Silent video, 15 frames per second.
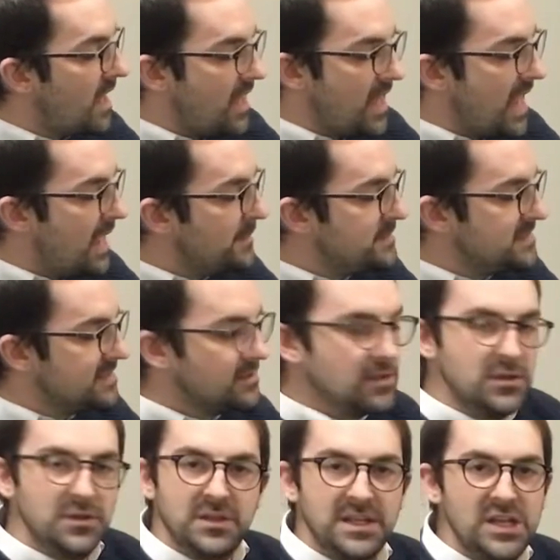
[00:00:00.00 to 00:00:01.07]

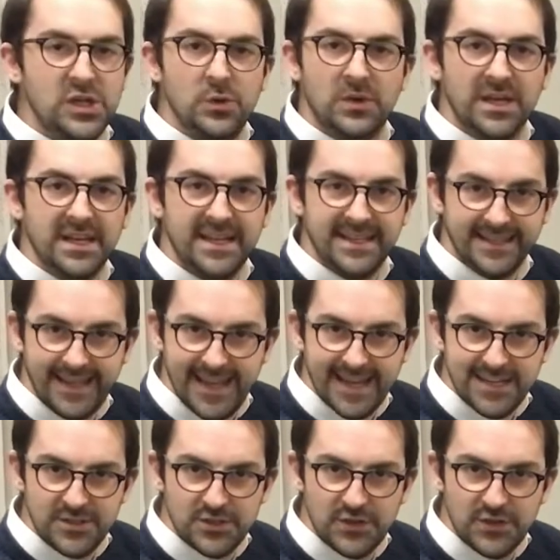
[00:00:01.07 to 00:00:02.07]
absolutely you can engage